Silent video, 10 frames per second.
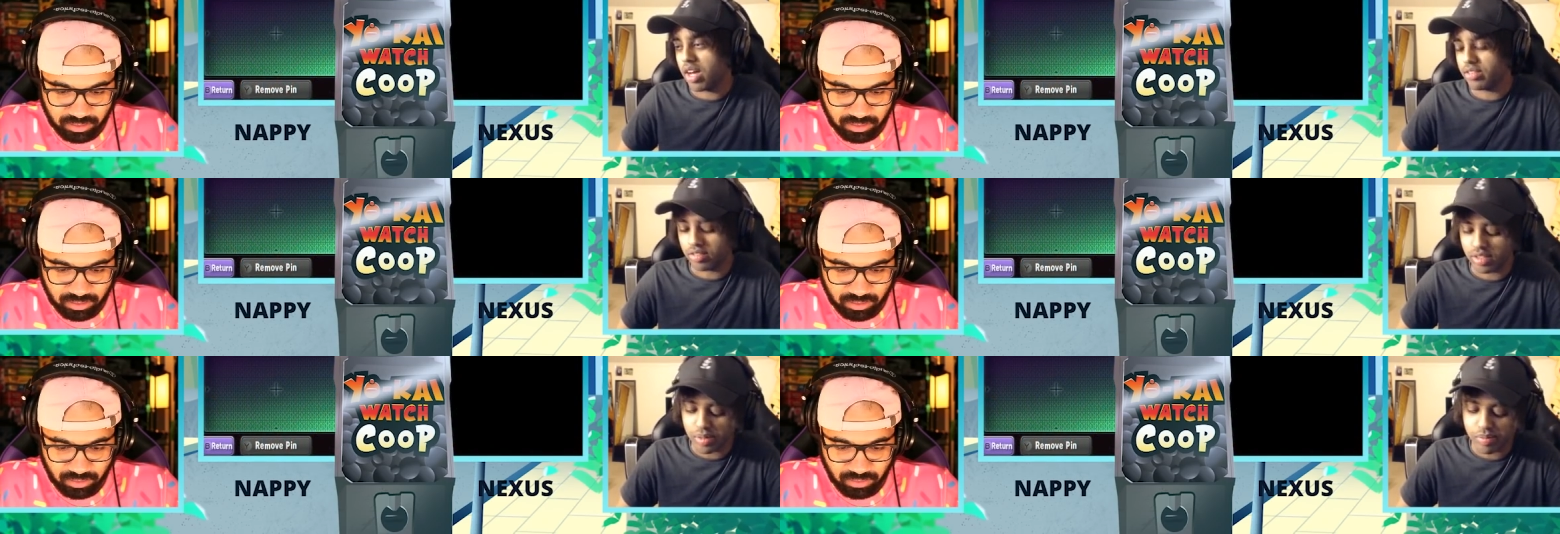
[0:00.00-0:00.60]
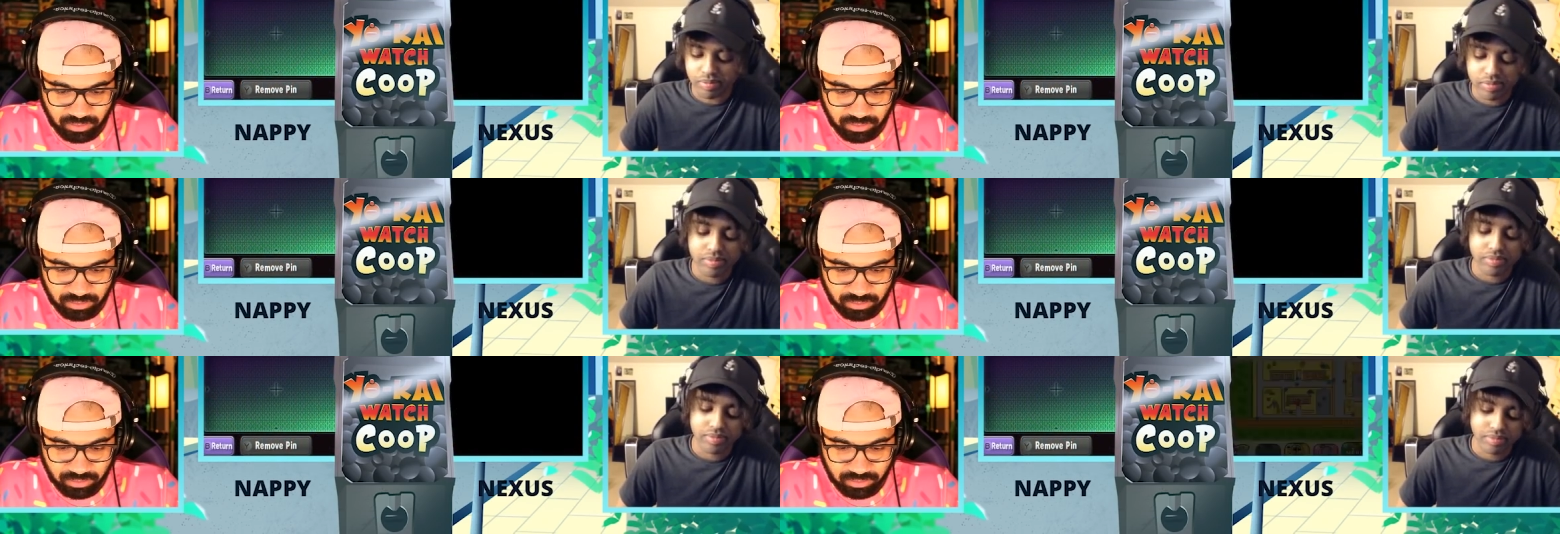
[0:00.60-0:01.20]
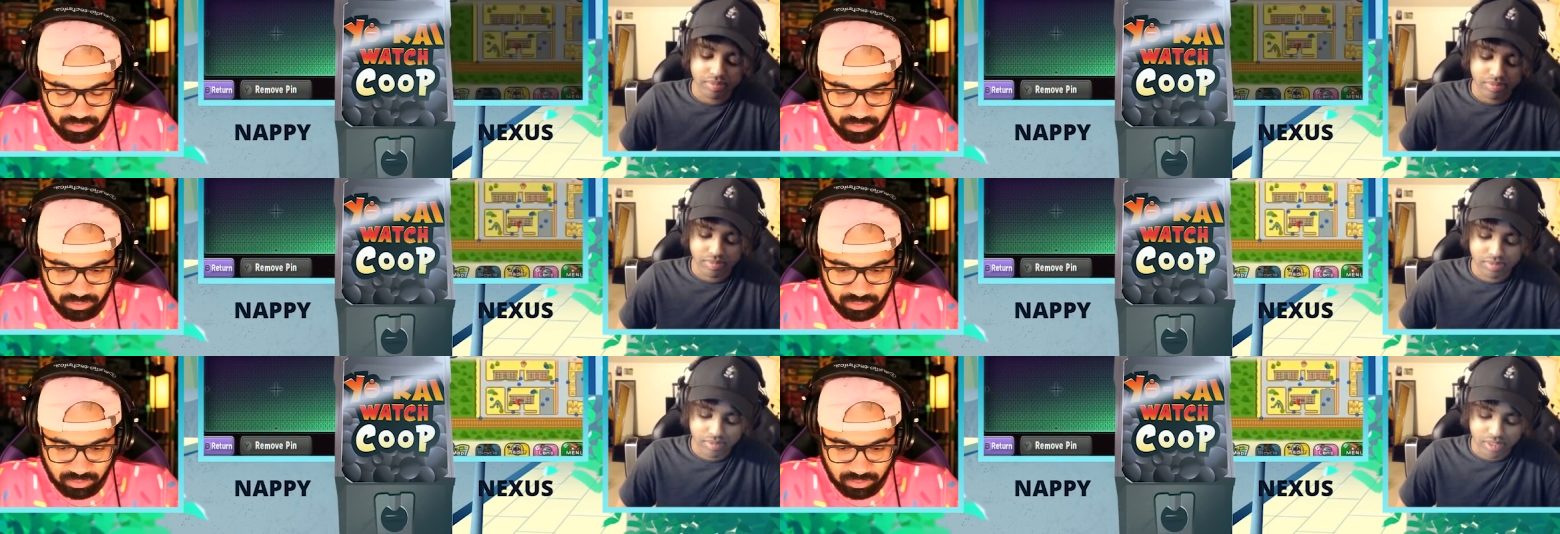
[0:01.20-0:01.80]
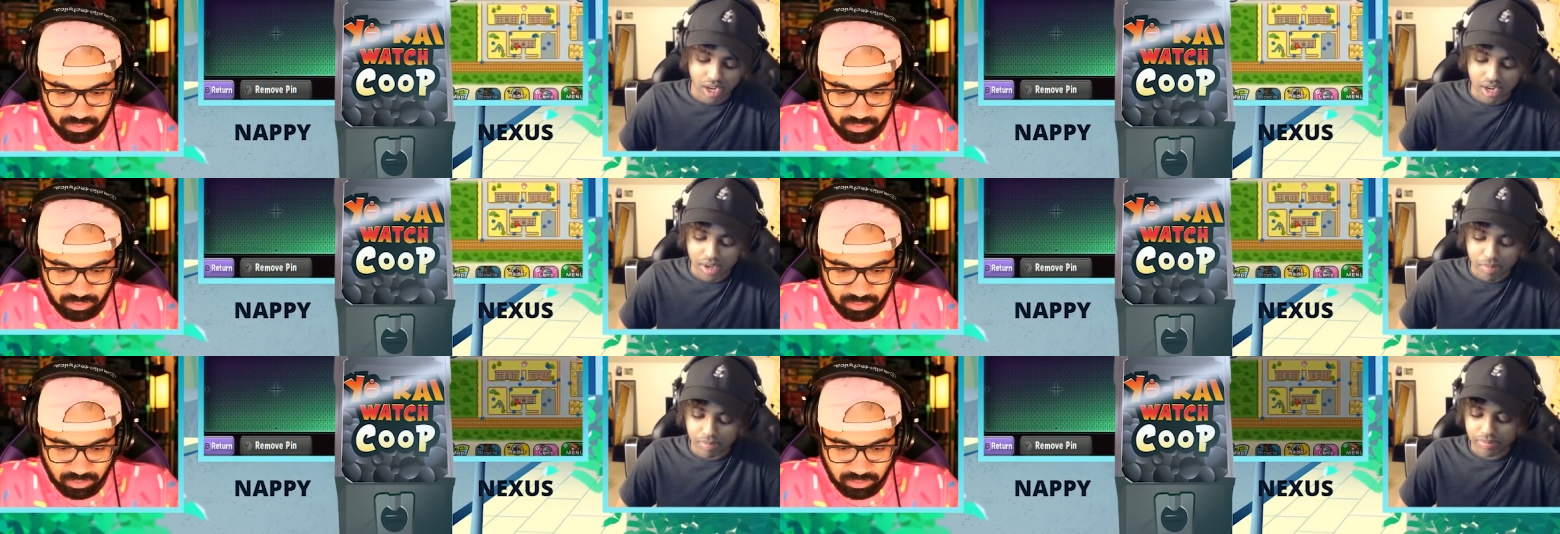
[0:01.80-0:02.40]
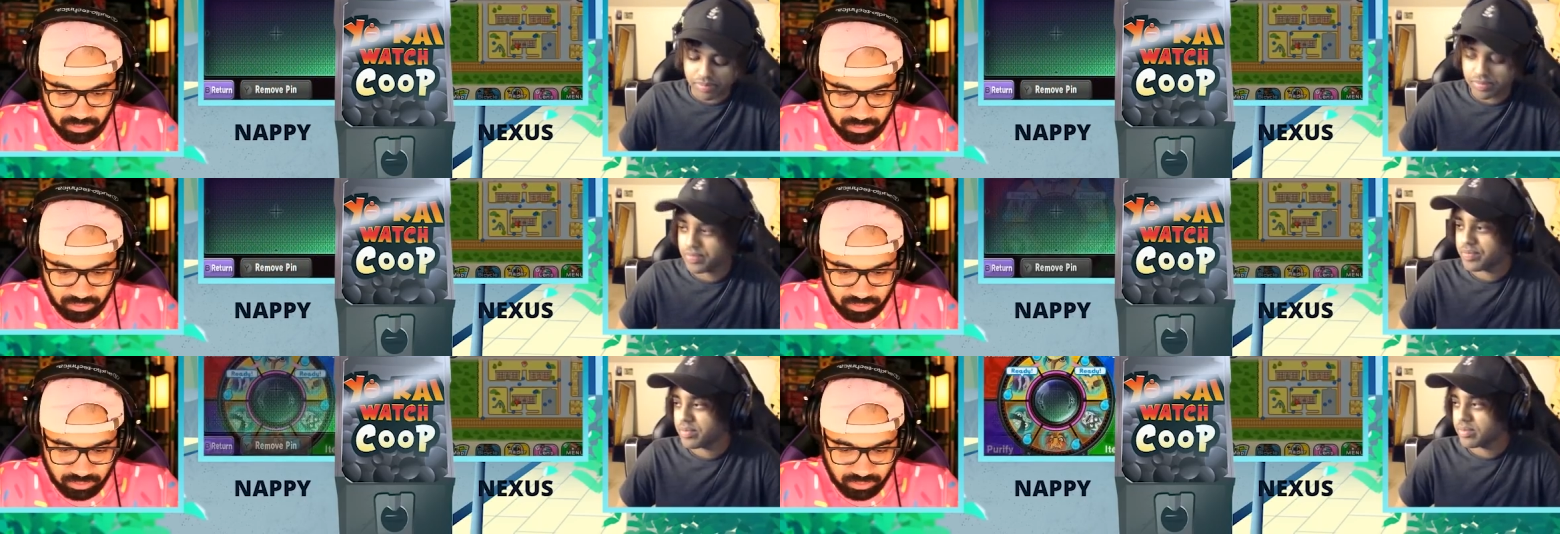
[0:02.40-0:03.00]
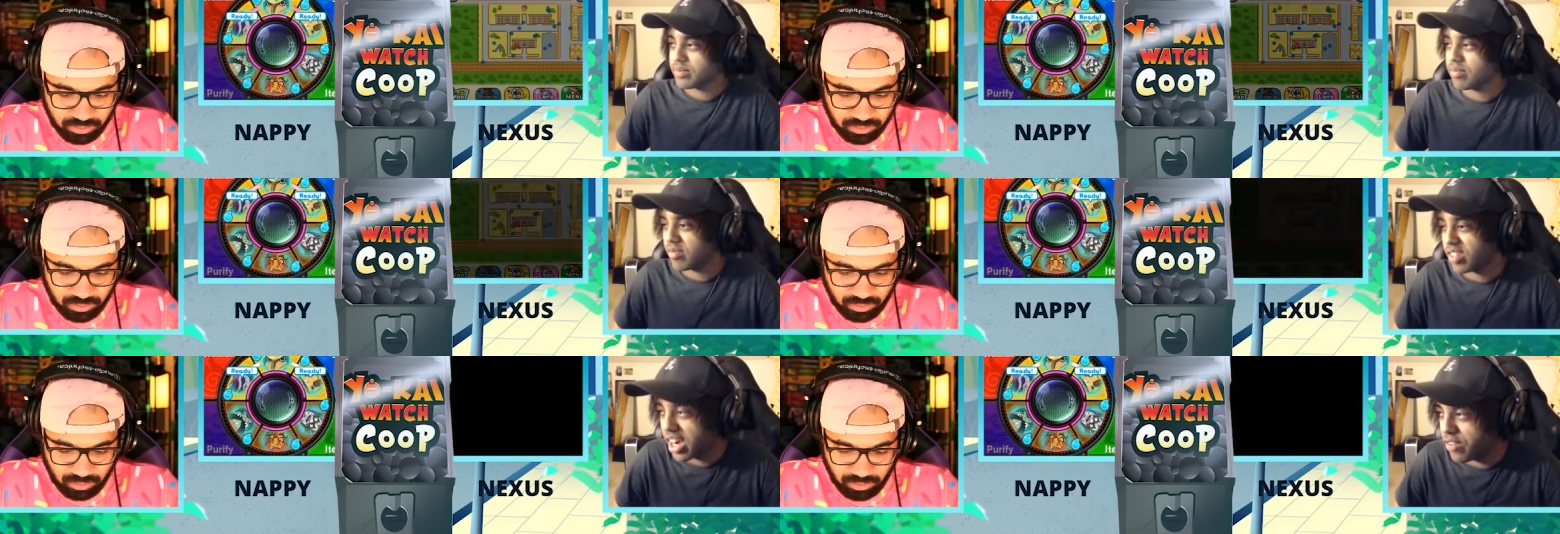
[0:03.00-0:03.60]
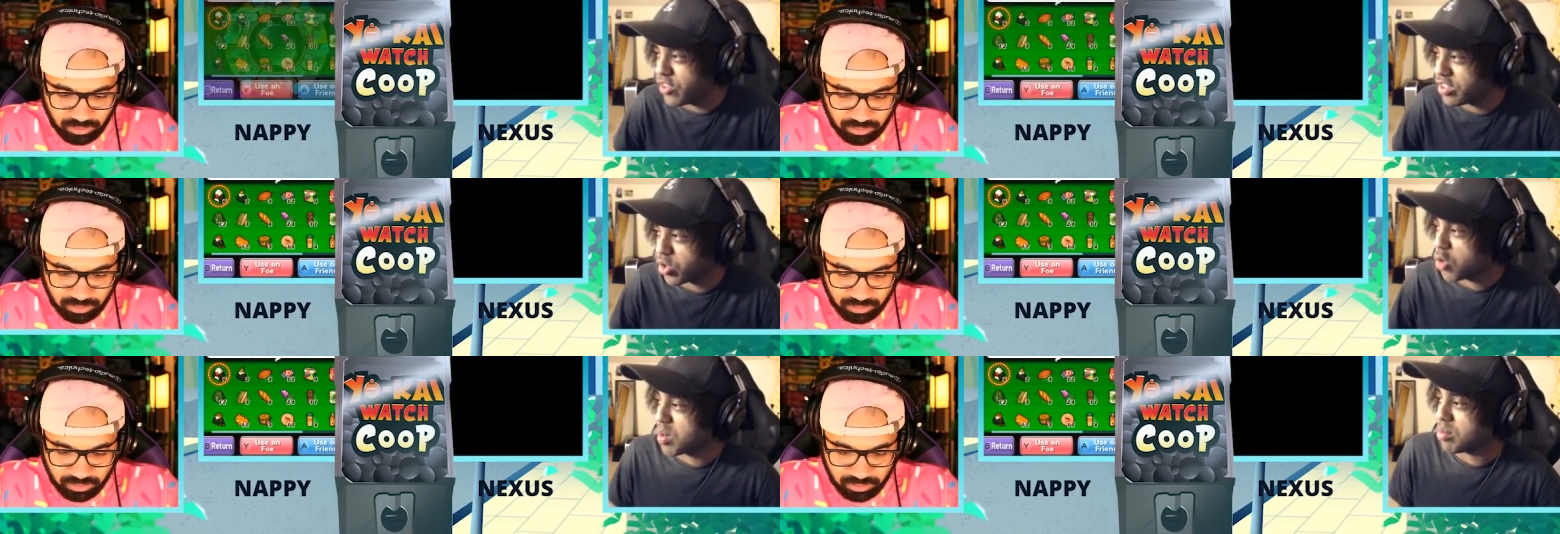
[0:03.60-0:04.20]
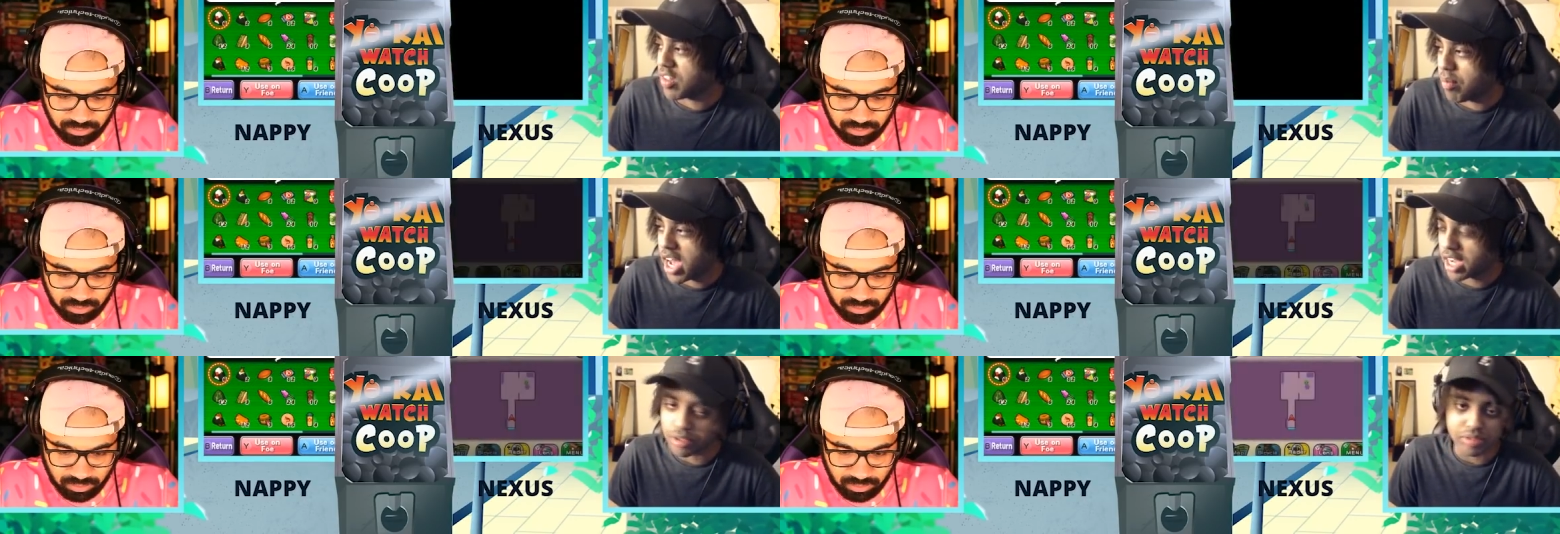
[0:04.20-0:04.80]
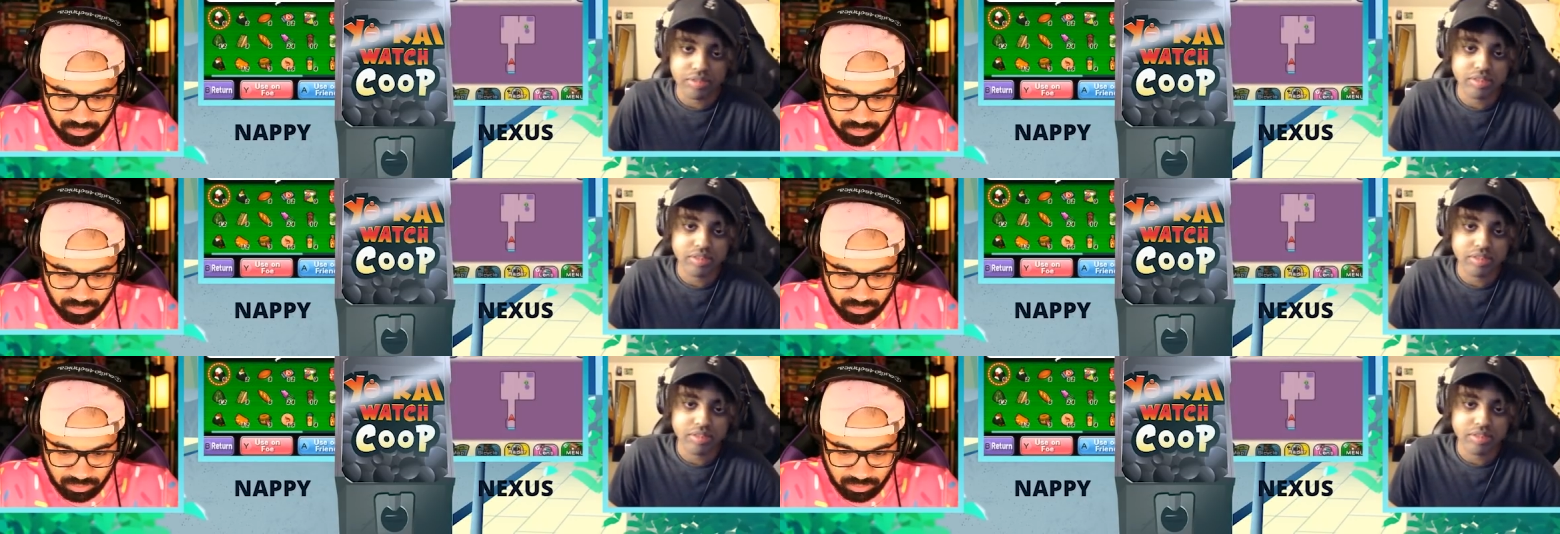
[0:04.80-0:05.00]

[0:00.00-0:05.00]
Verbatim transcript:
Speaker 1: boss to sleep. It's kind of dumb. It kind of defeats the whole purpose of Baku.